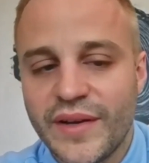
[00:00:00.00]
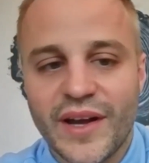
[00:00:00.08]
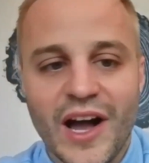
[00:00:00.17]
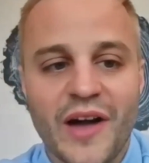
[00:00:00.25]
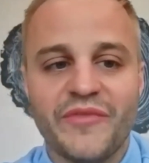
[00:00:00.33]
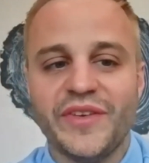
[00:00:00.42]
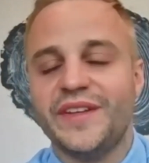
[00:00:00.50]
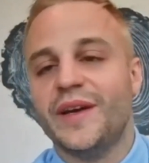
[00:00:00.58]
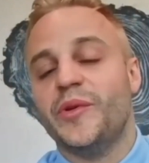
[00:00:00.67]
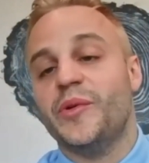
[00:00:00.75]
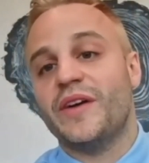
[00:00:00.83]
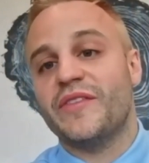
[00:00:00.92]

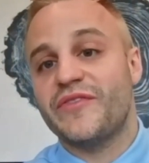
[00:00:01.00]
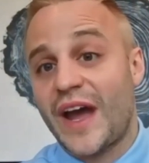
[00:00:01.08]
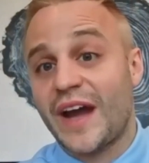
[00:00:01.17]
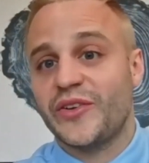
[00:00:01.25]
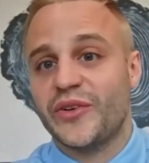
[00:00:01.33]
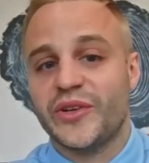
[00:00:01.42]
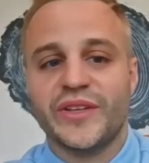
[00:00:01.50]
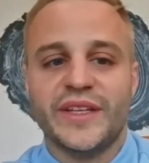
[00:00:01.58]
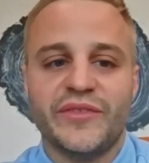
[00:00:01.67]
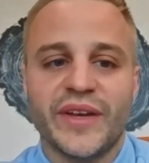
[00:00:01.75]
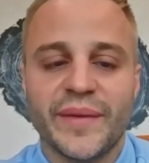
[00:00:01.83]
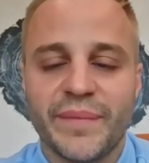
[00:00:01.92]
VWF factor
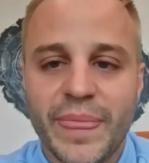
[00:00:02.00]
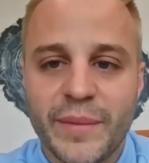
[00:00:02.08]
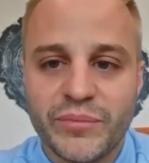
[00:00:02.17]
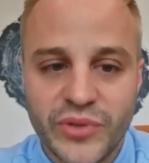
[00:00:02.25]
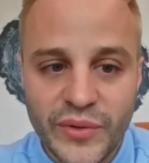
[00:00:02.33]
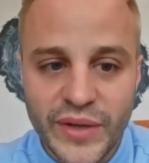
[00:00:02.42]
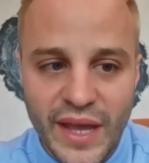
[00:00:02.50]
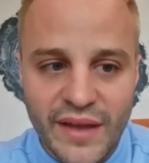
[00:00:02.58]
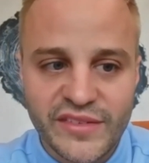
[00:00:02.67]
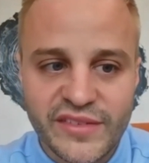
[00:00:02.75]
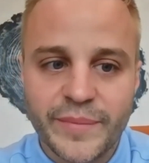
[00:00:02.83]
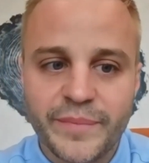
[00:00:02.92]
cleaving
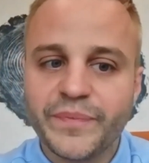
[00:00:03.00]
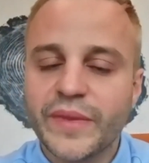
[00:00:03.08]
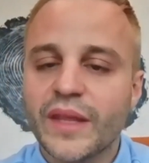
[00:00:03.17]
protease.